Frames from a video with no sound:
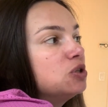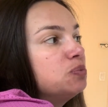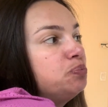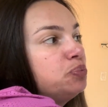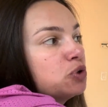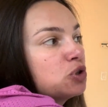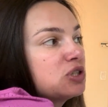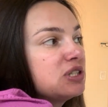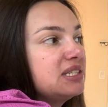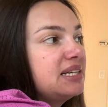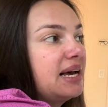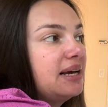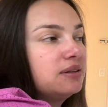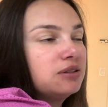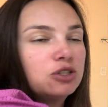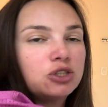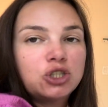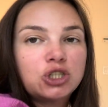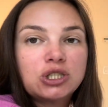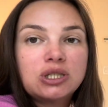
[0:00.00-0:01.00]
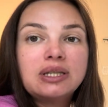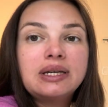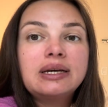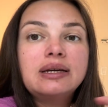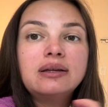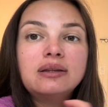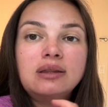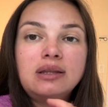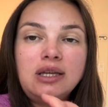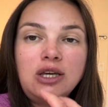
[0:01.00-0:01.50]
percentage
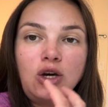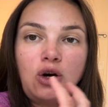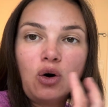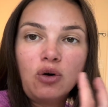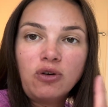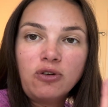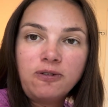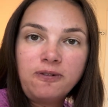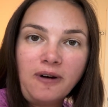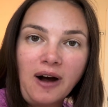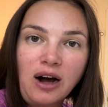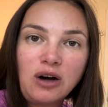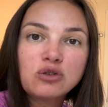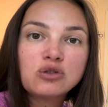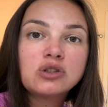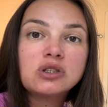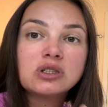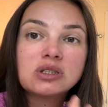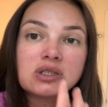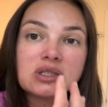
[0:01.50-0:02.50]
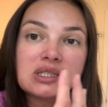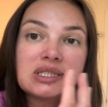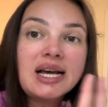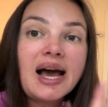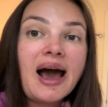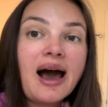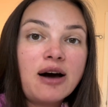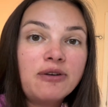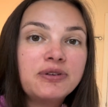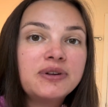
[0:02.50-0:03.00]
the founders
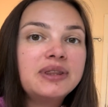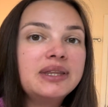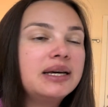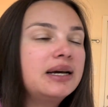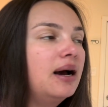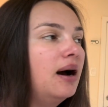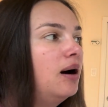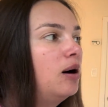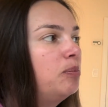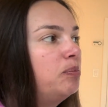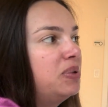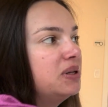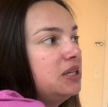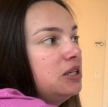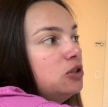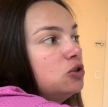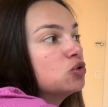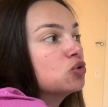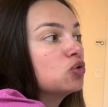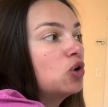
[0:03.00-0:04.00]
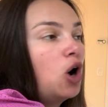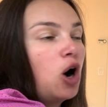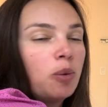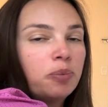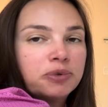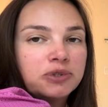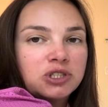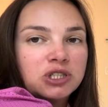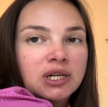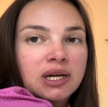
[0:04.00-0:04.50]
have in the company
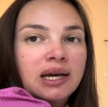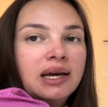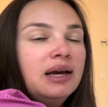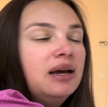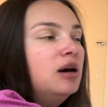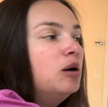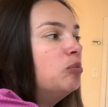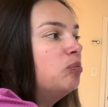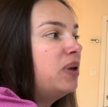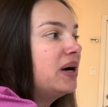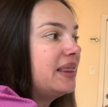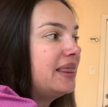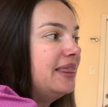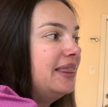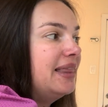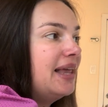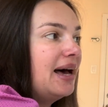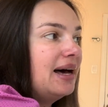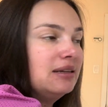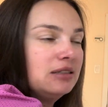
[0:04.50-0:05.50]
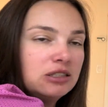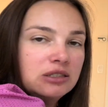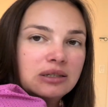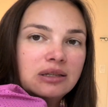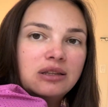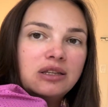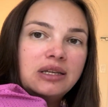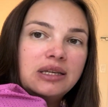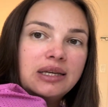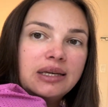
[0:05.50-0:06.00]
dropped, but not
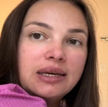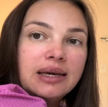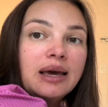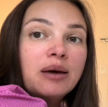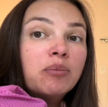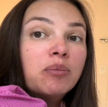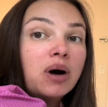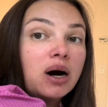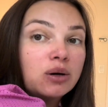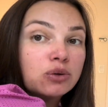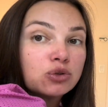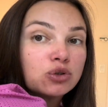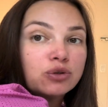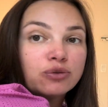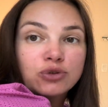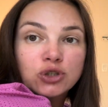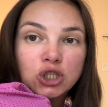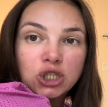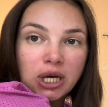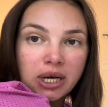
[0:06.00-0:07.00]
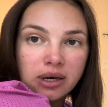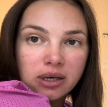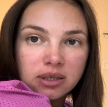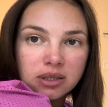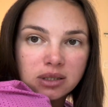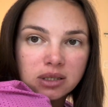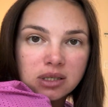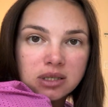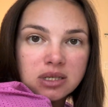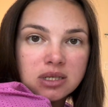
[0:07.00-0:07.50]
the amount of
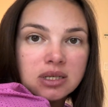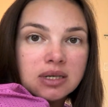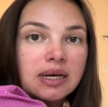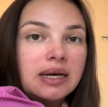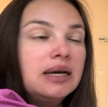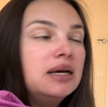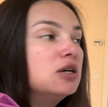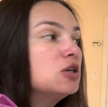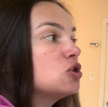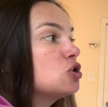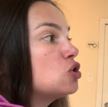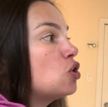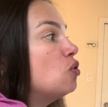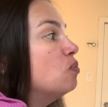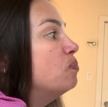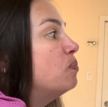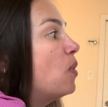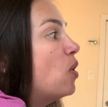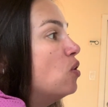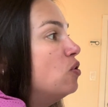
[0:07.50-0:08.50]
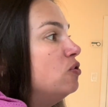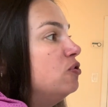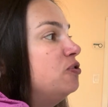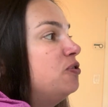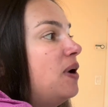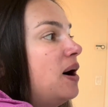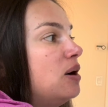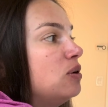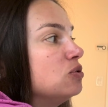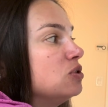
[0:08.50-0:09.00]
shares. So both
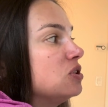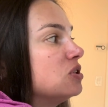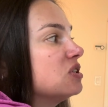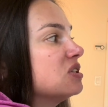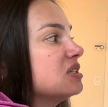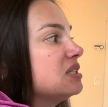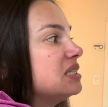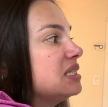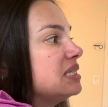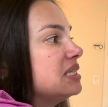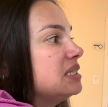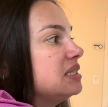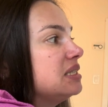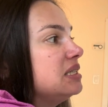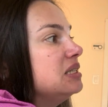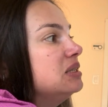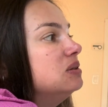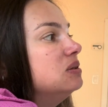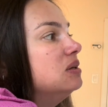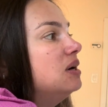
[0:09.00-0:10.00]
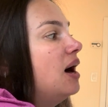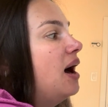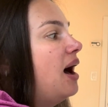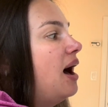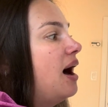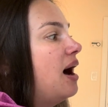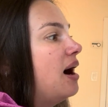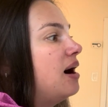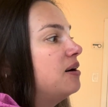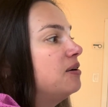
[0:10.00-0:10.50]
founders still
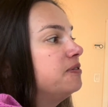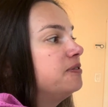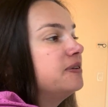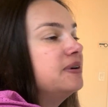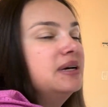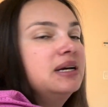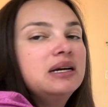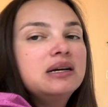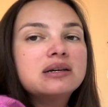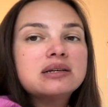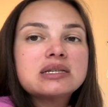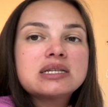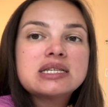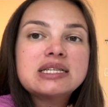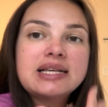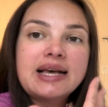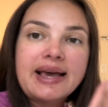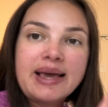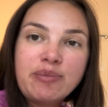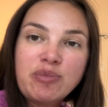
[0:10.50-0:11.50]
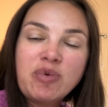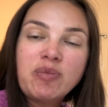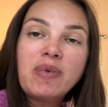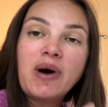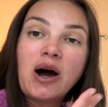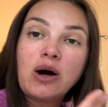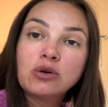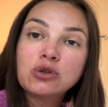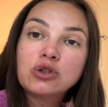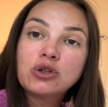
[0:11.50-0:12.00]
have same
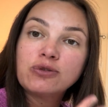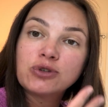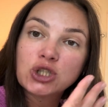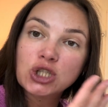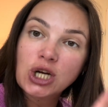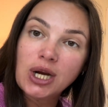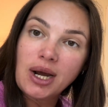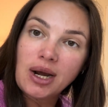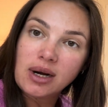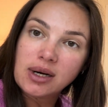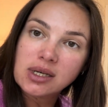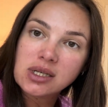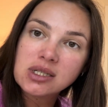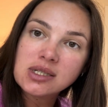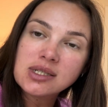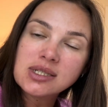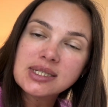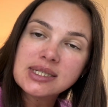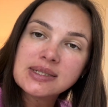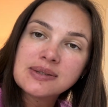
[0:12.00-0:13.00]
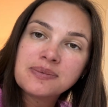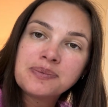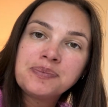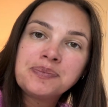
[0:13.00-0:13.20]
amount of shares.